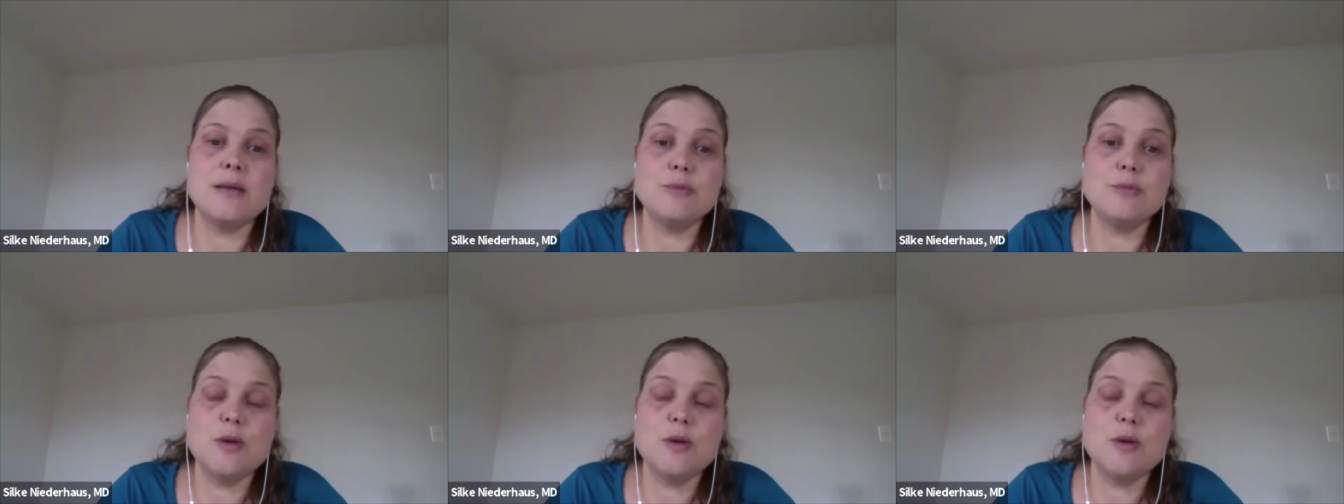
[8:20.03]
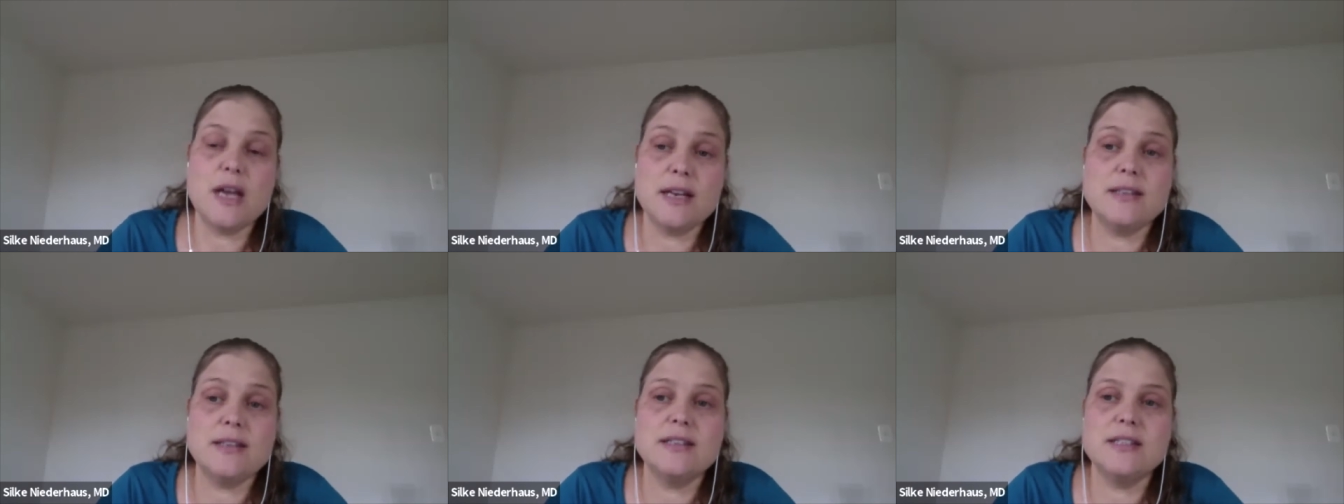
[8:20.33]
you
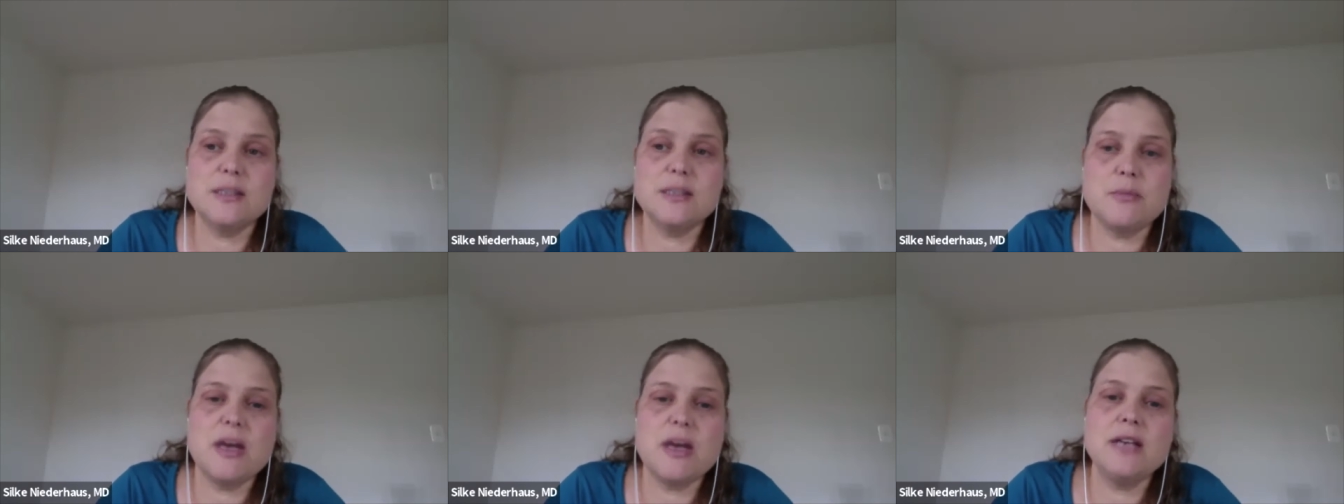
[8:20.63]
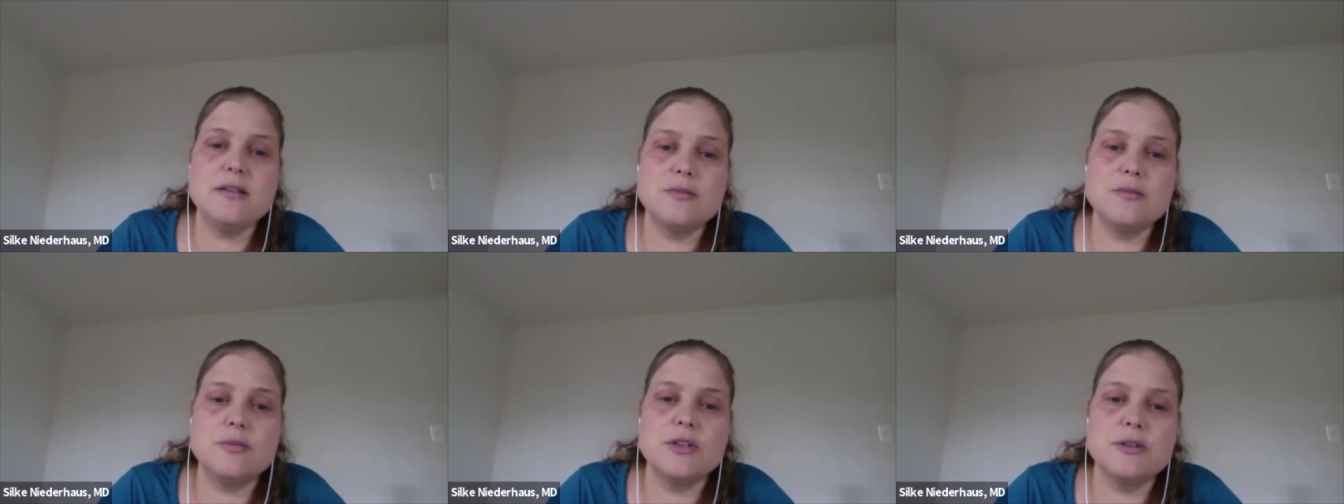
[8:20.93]
get to
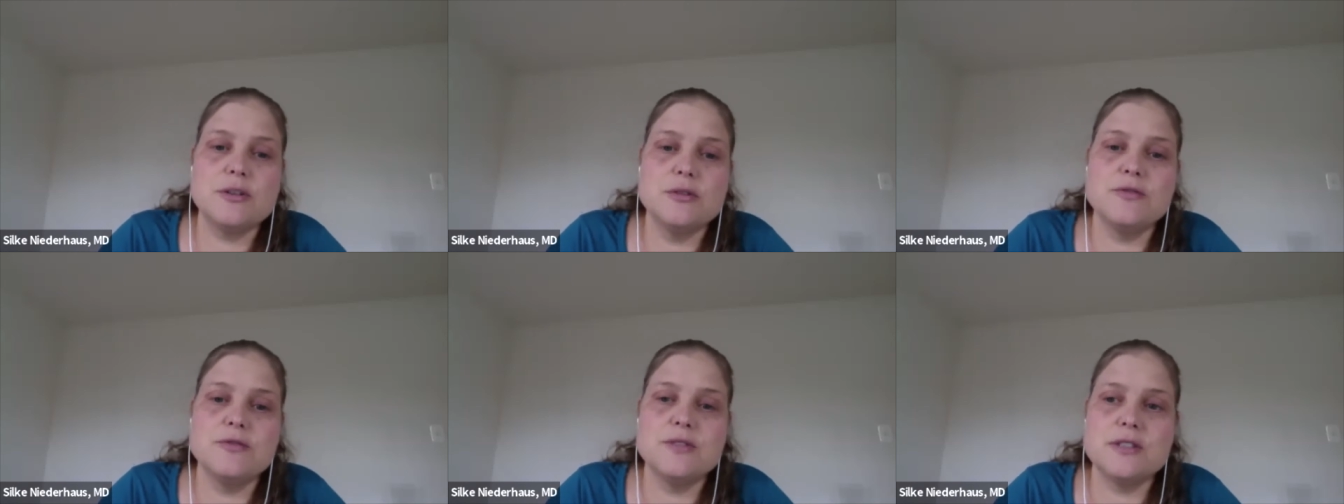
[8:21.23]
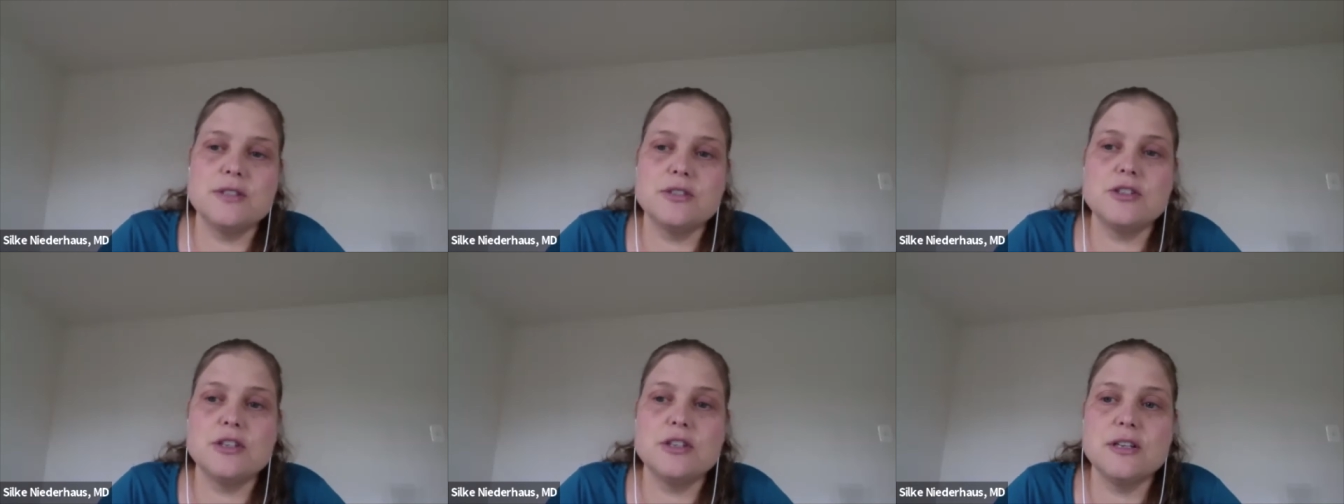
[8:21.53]
spend with your
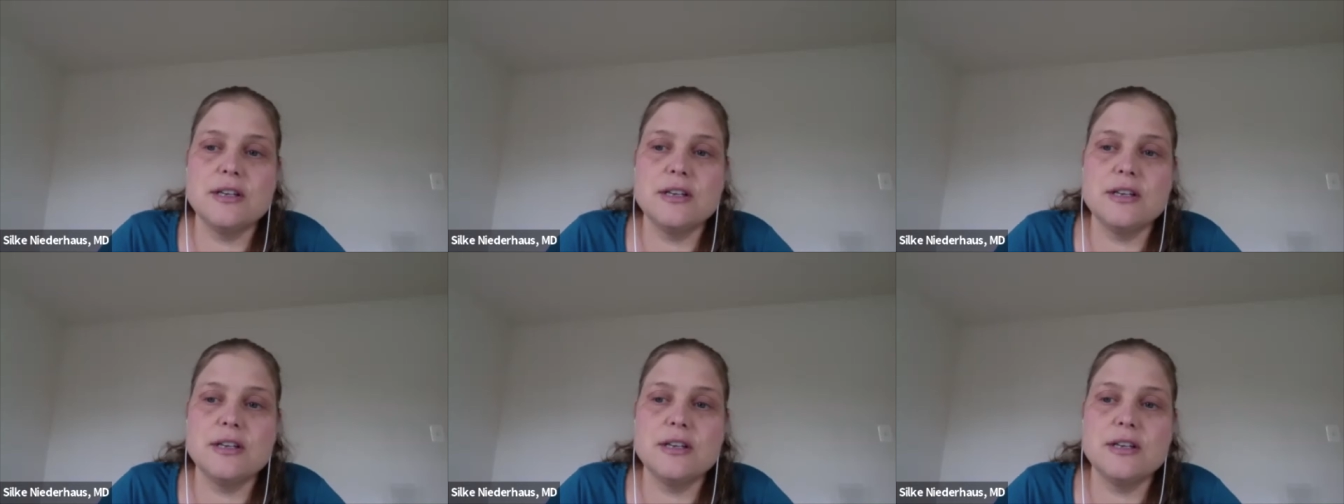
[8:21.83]
physician.